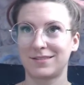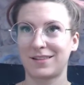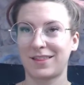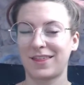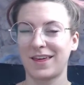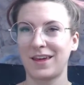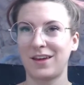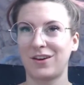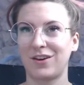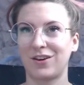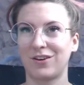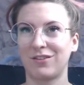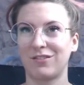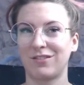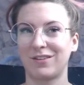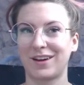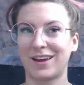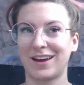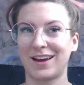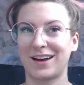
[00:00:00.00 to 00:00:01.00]
Thank you.
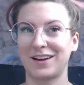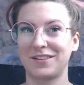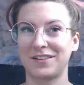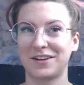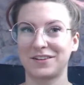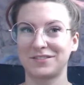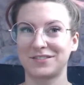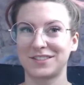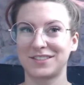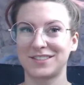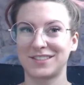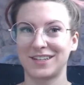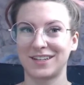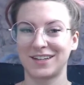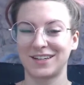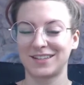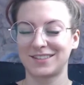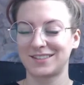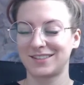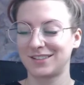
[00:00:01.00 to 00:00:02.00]
Okay, I'd love to see
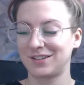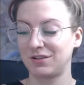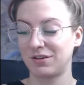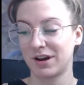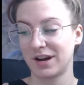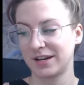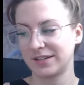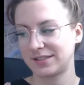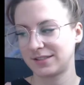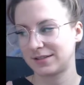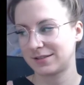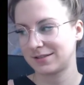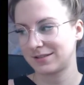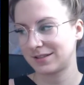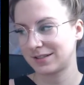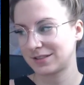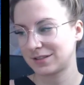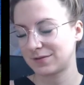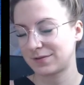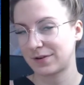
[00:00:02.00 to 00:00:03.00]
it. You guys,
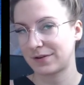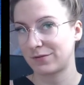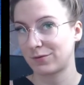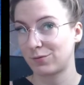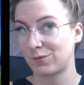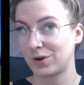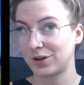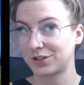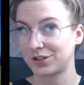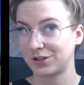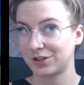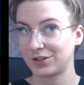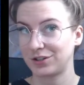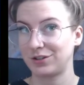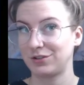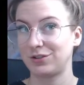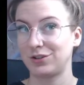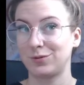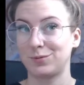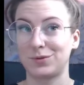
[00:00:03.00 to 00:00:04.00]
this is for everyone watching on
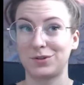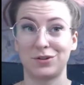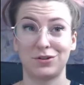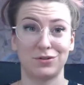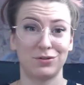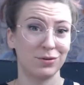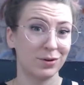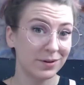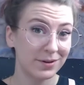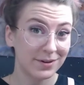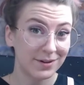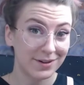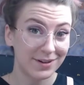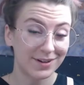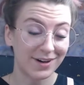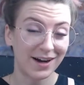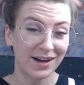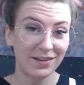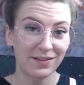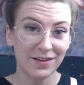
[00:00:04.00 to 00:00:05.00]
YouTube too.
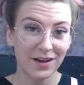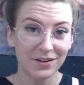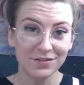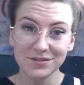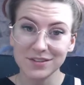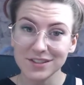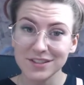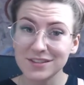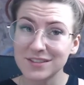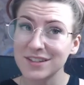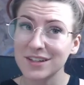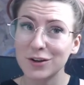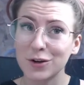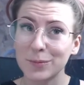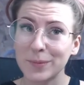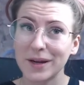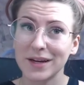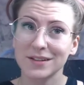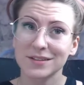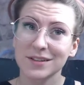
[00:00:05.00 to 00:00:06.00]
I love to see your
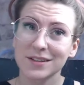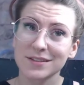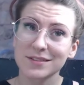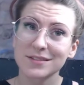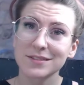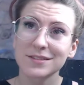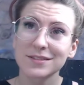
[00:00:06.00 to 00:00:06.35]
paintings.